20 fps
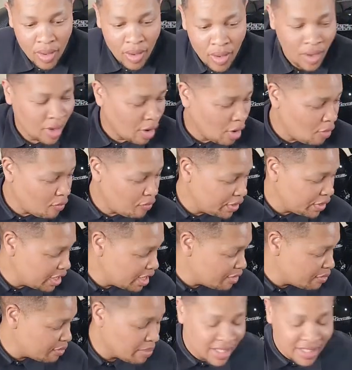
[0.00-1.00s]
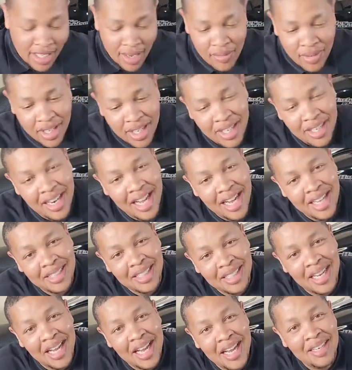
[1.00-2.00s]
hopefully everybody's having a good night
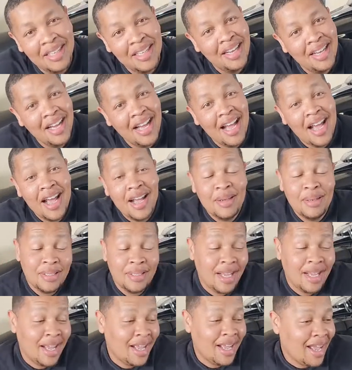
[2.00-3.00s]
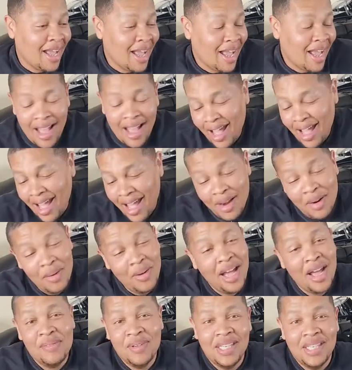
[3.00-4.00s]
tonight. I don't
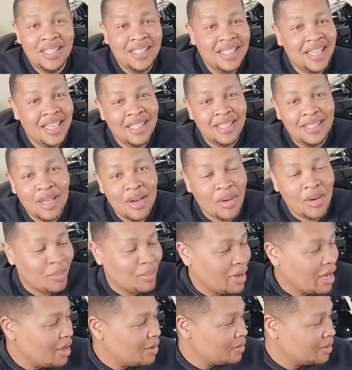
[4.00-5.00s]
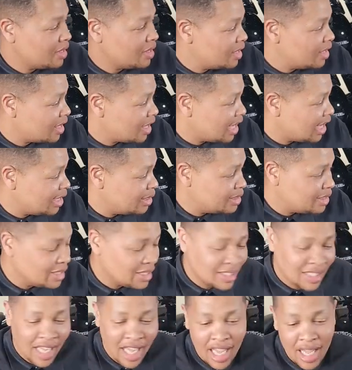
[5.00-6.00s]
have anything to talk about. I just
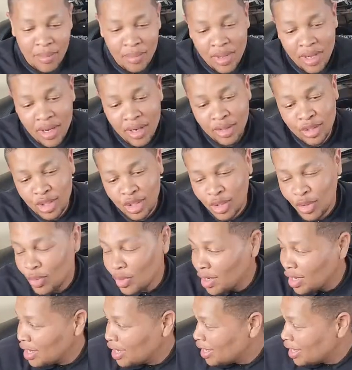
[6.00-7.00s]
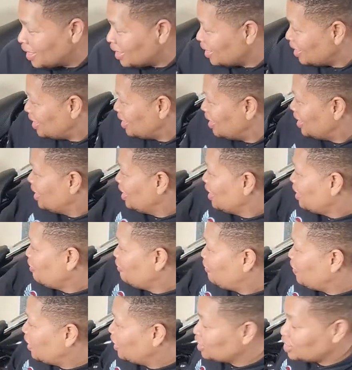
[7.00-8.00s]
came here to
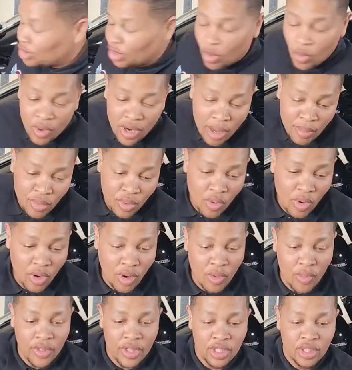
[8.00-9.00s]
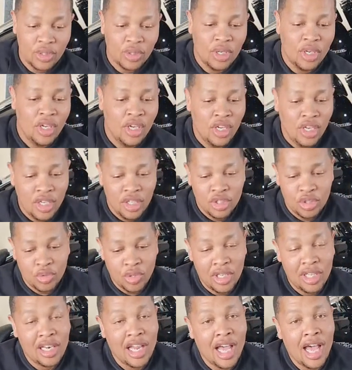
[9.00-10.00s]
finish doing what I'm doing on this street
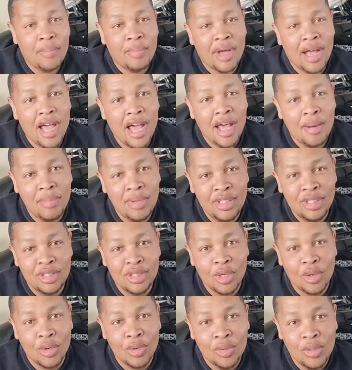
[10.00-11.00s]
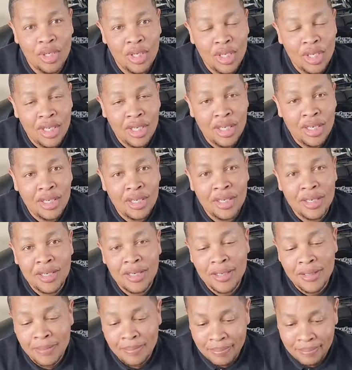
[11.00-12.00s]
glide behind me. So
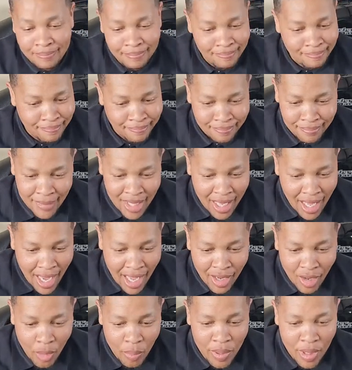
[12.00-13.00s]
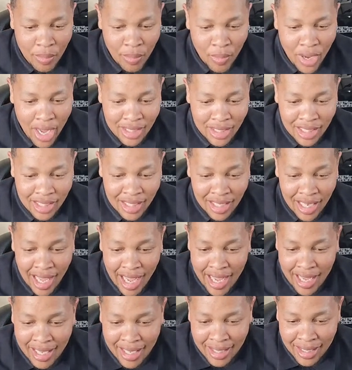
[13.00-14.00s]
I know people actually
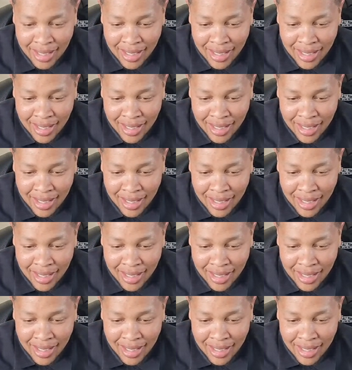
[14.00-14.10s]
like